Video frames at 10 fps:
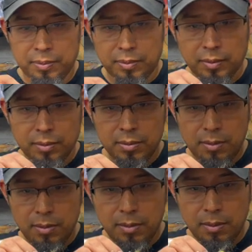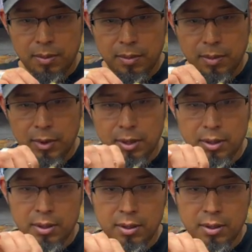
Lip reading: (no one is talking)